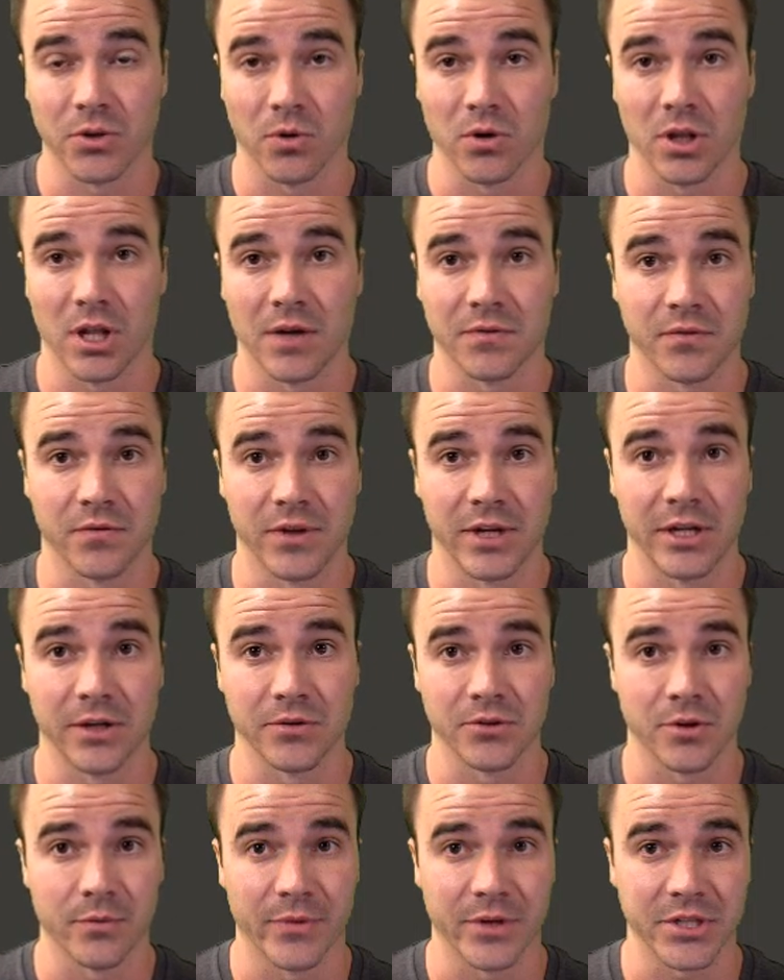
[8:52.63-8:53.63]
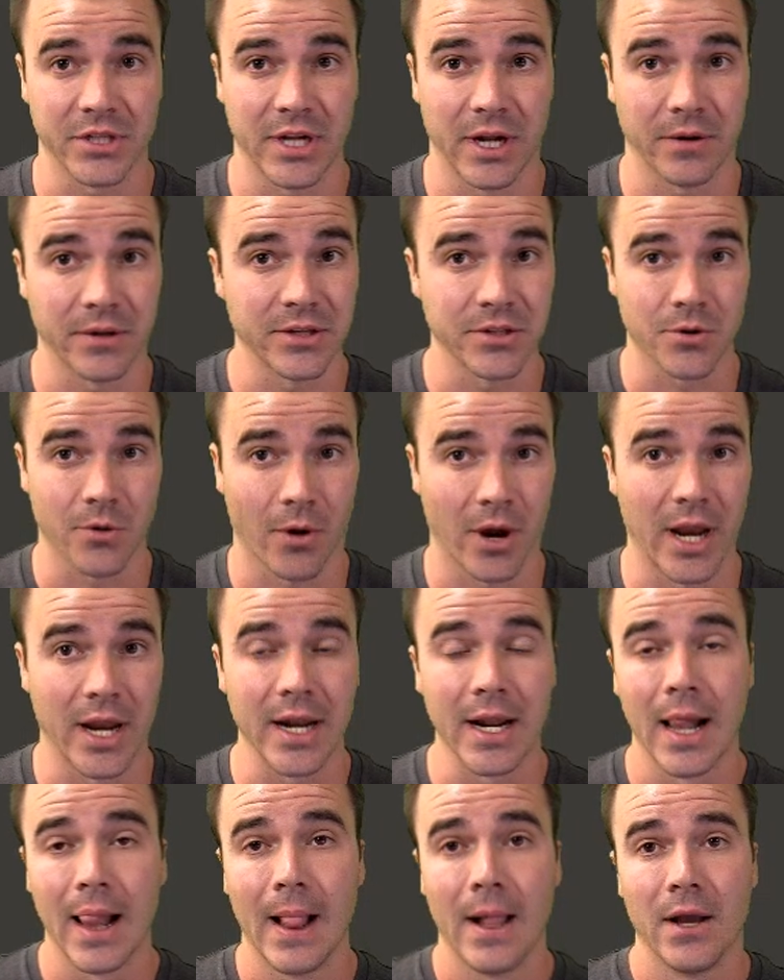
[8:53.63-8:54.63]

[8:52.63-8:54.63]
Sokolov's videos, you're missing out. He's great.